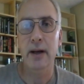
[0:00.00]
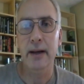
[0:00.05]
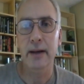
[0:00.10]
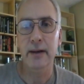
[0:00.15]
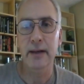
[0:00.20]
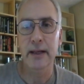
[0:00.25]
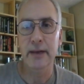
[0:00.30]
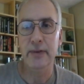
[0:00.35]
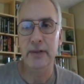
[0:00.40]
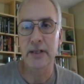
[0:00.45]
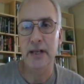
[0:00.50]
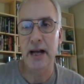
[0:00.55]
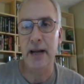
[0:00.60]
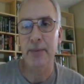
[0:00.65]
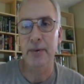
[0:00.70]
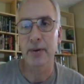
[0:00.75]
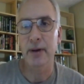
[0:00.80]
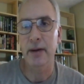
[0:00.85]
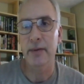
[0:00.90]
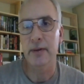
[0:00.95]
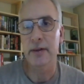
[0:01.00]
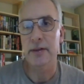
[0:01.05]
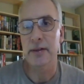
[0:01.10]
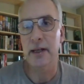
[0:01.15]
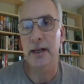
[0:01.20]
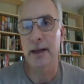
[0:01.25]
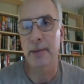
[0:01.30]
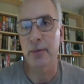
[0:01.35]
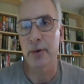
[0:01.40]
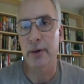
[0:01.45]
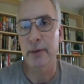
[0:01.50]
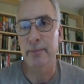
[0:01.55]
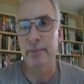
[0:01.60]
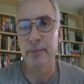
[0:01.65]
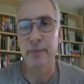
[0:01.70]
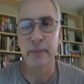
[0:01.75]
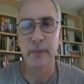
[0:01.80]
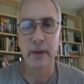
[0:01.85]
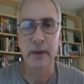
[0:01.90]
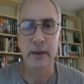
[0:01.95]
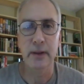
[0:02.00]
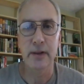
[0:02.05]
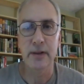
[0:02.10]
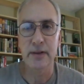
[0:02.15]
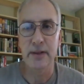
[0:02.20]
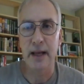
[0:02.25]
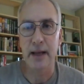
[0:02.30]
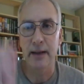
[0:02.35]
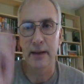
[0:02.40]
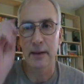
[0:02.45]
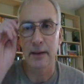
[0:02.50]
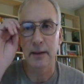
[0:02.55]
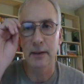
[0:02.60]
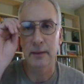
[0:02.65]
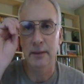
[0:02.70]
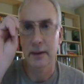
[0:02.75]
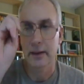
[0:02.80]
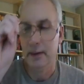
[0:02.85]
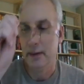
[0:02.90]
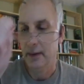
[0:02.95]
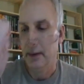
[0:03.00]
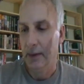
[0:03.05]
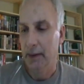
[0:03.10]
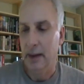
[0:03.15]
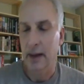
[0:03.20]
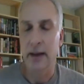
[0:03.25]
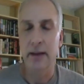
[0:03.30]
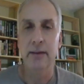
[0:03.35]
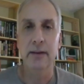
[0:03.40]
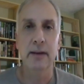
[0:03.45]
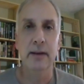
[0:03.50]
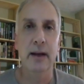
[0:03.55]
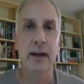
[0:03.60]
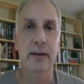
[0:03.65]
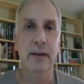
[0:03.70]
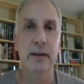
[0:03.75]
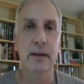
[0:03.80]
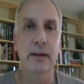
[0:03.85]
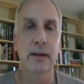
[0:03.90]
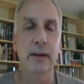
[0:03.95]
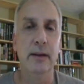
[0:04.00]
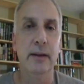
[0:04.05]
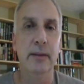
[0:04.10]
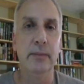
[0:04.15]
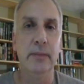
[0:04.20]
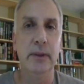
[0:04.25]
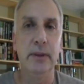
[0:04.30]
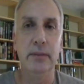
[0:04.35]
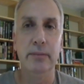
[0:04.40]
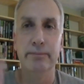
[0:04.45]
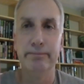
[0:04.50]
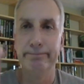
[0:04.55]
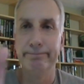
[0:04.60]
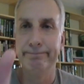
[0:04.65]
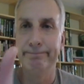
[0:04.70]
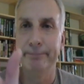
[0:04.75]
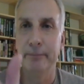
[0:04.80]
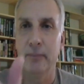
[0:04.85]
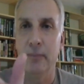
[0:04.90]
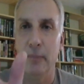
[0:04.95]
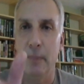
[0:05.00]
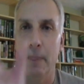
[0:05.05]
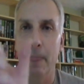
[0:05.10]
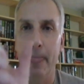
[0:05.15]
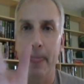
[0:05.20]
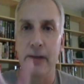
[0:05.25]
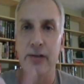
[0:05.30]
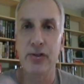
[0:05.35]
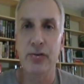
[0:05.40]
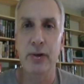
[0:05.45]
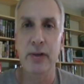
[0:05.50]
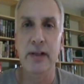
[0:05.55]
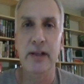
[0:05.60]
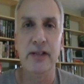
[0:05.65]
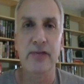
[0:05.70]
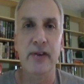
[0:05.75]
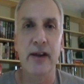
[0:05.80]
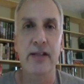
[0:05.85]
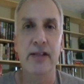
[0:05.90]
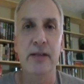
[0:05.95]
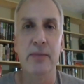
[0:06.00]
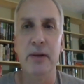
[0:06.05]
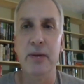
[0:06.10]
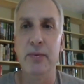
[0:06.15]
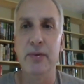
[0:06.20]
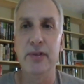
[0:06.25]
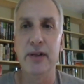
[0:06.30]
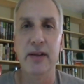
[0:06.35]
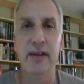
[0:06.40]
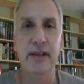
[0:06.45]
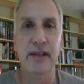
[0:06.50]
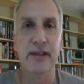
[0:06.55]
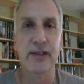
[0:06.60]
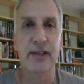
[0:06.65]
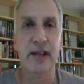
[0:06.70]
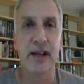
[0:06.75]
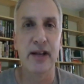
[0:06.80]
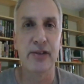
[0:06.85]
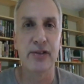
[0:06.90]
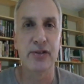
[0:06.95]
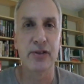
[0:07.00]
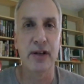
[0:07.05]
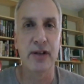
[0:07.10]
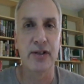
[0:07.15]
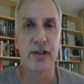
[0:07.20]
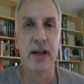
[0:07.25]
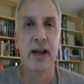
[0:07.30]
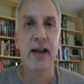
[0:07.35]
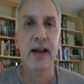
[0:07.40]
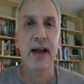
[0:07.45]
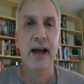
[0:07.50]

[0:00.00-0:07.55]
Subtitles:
I don't have a timer on this camera, at least not in the on the little screen that's facing me, which I think is kind of strange.